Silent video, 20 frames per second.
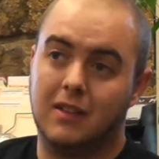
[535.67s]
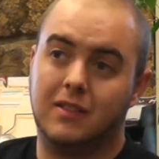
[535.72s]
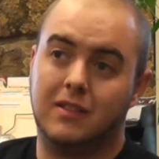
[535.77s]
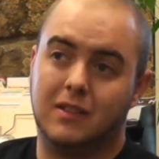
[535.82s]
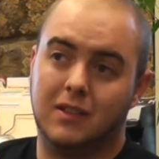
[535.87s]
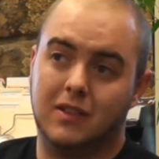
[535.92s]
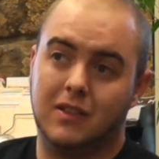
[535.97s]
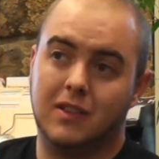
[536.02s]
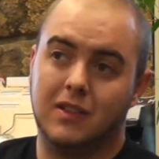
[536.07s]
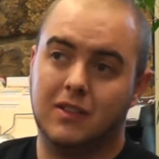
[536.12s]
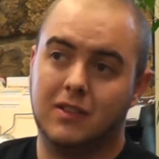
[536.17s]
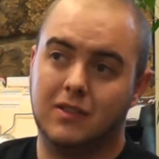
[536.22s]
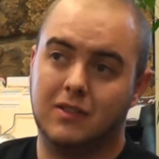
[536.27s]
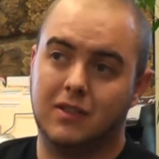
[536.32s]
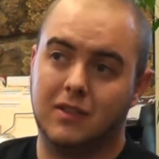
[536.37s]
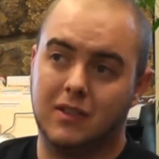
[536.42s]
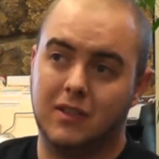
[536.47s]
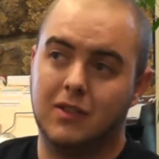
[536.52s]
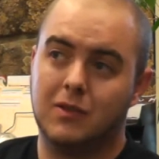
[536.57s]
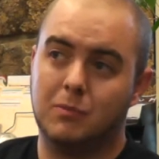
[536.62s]
to
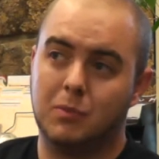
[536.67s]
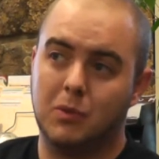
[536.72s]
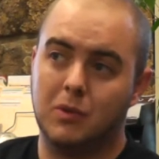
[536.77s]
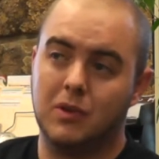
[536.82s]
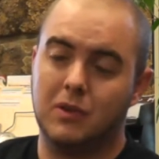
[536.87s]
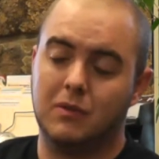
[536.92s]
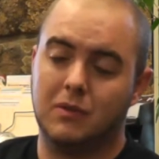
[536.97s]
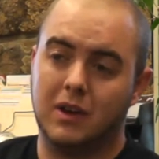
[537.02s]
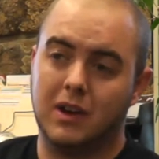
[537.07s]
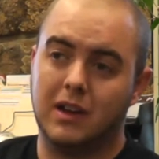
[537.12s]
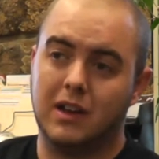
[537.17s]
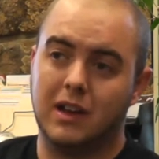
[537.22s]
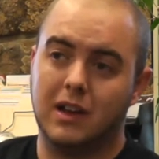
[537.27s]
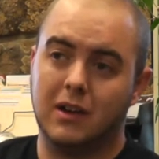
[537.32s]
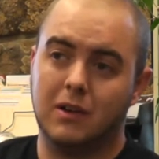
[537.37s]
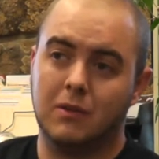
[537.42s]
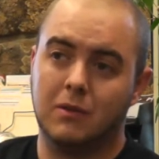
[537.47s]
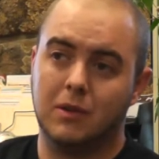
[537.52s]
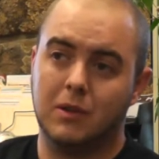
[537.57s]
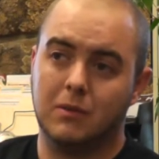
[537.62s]
this point right
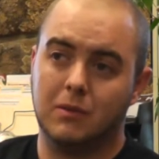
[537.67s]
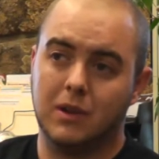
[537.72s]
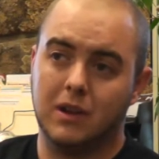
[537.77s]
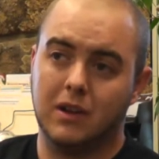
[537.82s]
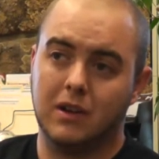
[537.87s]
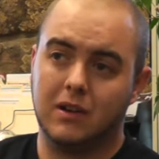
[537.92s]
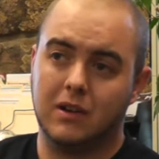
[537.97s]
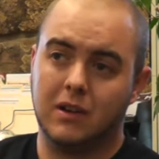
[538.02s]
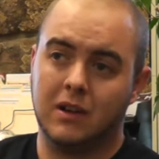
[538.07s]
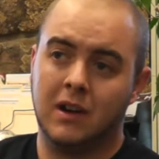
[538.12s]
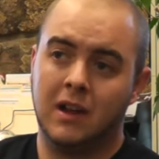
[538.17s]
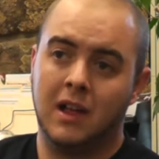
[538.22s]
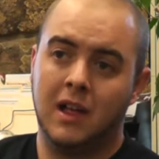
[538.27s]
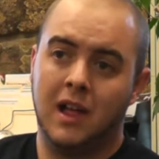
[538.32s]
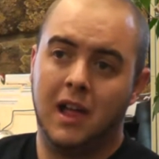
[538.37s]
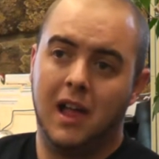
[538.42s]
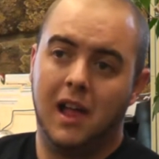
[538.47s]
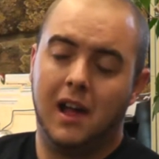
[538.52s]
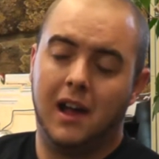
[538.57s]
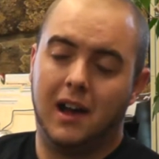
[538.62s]
now where we are,
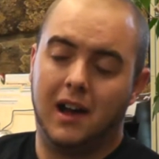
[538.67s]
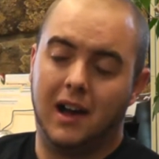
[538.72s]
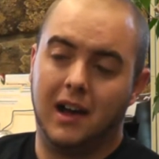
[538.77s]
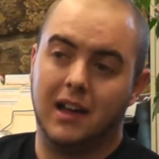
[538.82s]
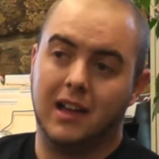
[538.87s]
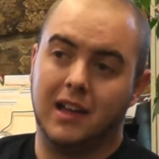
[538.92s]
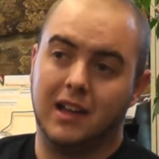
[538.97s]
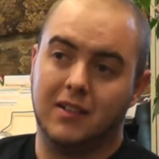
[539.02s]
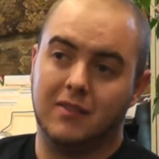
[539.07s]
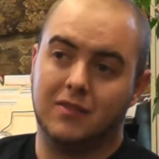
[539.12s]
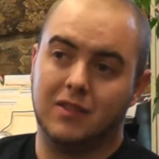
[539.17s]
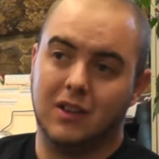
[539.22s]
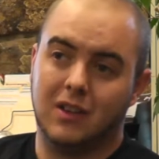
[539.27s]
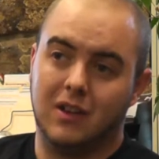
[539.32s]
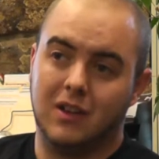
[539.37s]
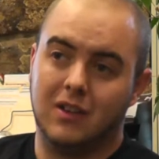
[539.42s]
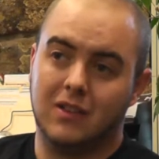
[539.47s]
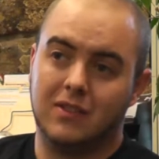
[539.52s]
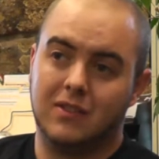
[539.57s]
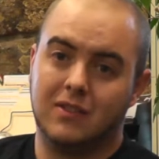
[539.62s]
I have
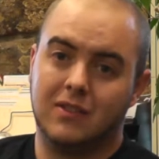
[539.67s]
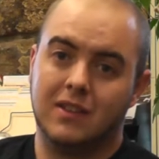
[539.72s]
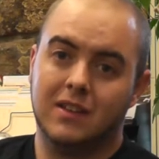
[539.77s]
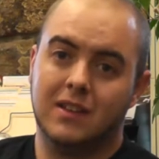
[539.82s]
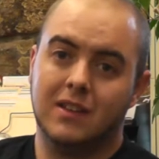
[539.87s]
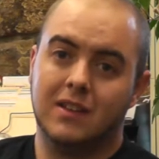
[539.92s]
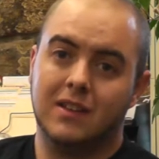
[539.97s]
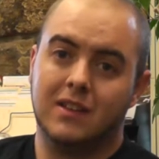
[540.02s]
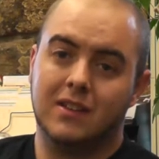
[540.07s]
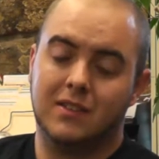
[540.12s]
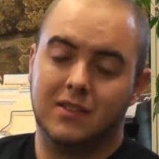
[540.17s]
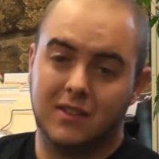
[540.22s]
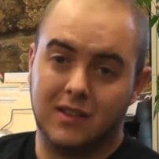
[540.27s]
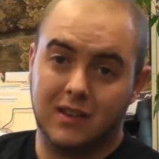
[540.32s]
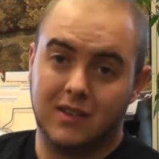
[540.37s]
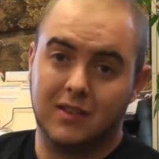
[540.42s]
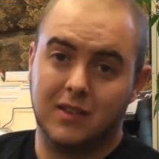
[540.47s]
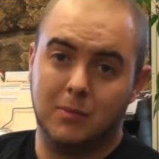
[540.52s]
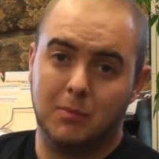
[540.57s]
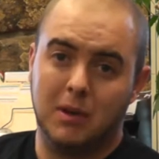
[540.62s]
lost
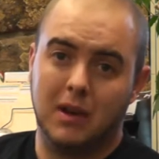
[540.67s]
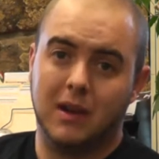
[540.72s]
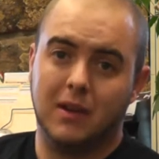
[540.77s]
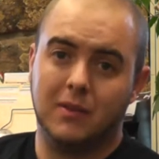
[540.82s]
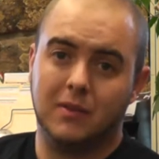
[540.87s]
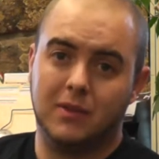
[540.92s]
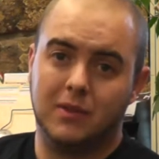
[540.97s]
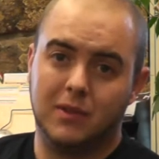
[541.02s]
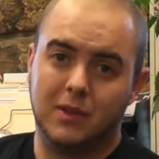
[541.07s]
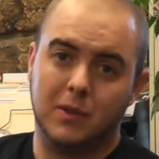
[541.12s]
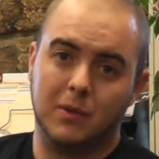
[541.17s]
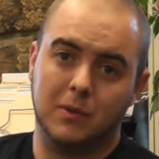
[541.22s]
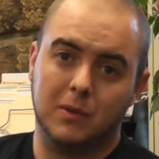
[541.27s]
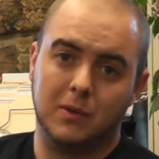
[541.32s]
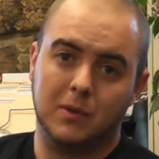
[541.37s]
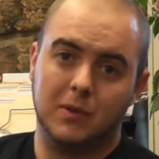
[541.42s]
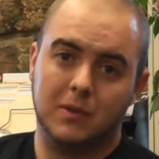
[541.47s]
60 pounds total.